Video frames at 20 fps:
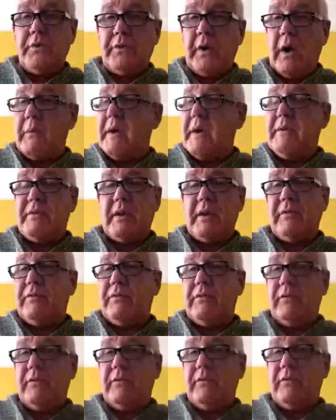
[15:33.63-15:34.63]
So even
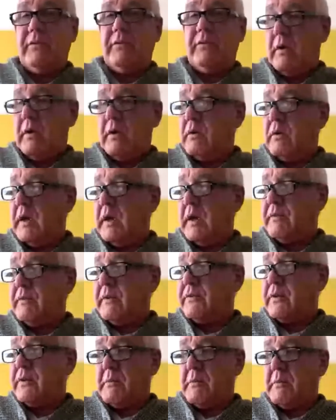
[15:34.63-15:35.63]
if, you know,
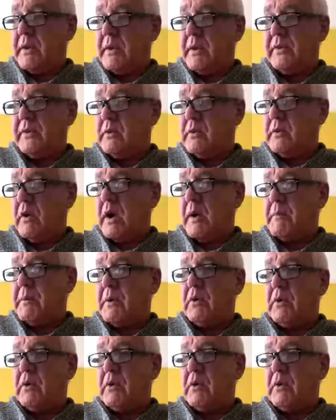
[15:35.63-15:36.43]
even if someone is in the right,